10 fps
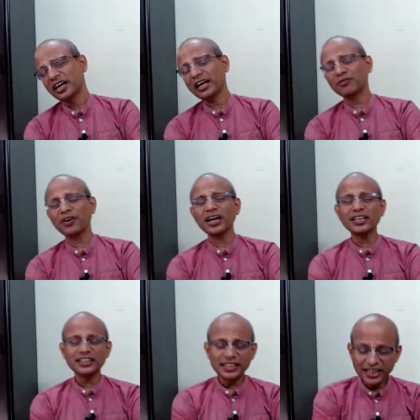And
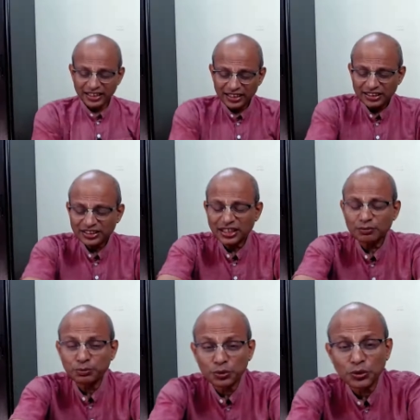finally the youngest
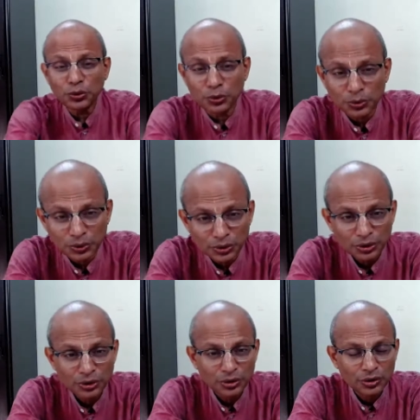son, Puru,
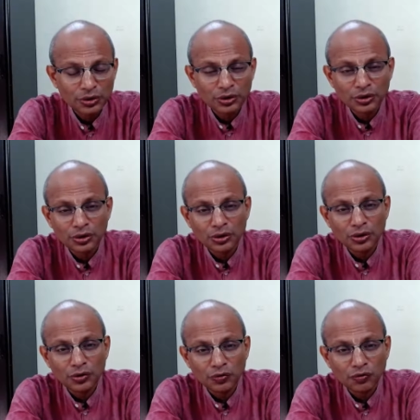
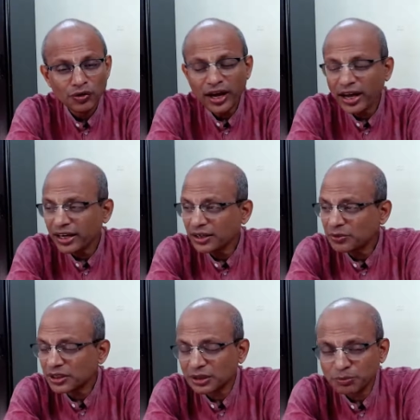when he
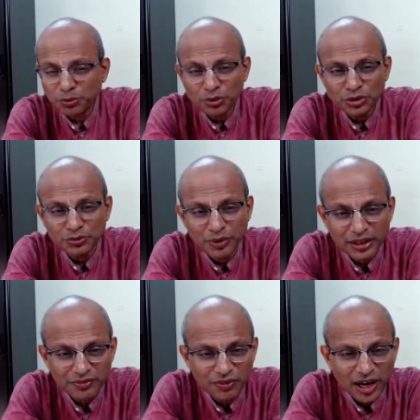was approached by
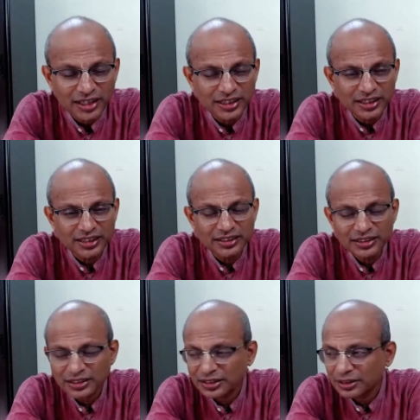the father,
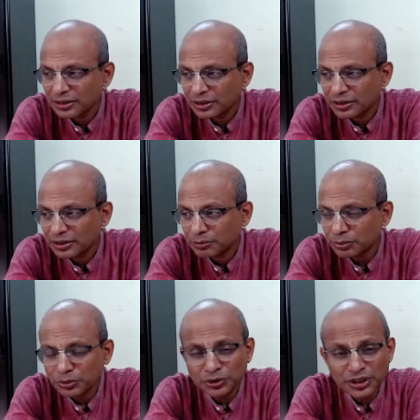
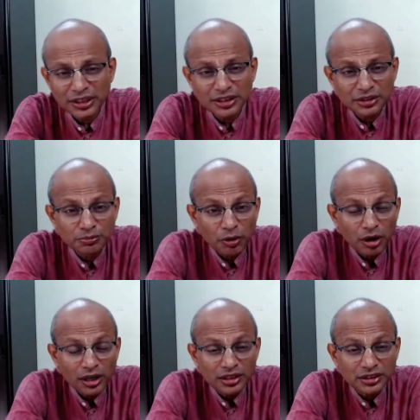Puru said, this
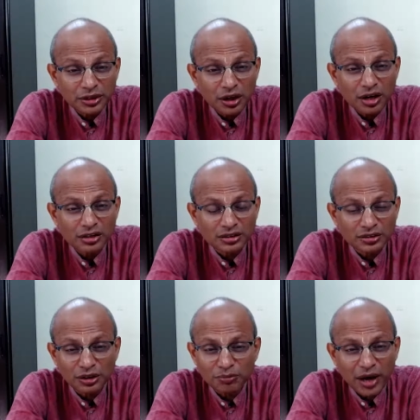body is yours,
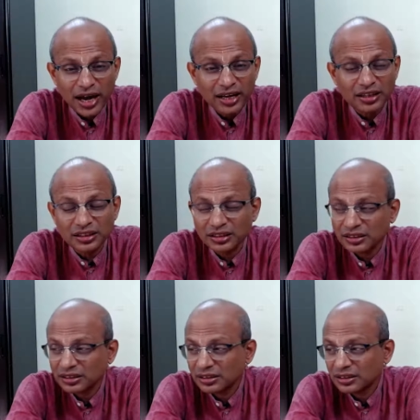not mine.
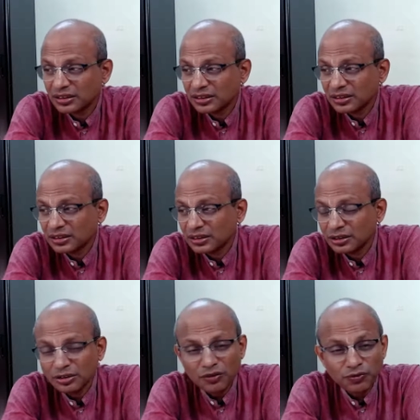
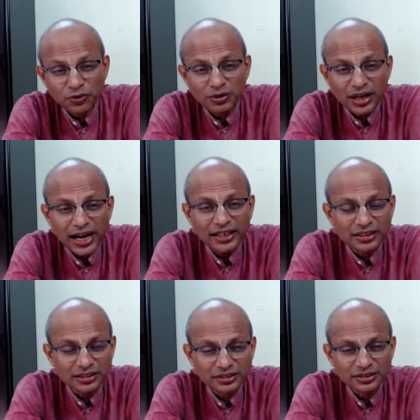You have full
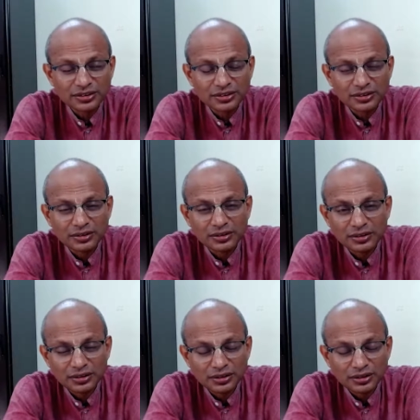right.
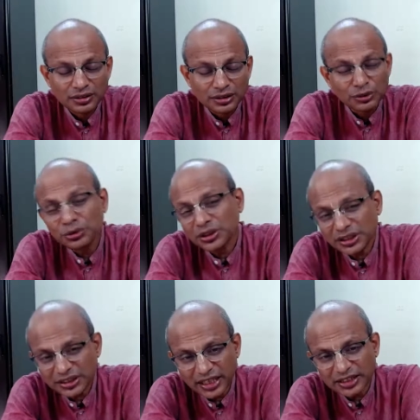Use
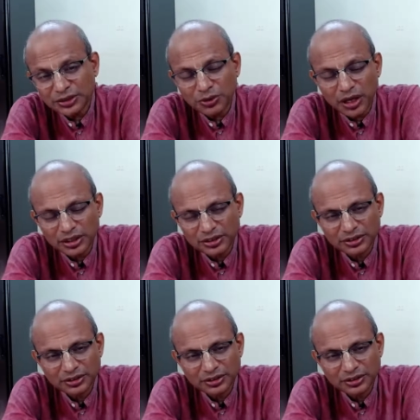it as you want.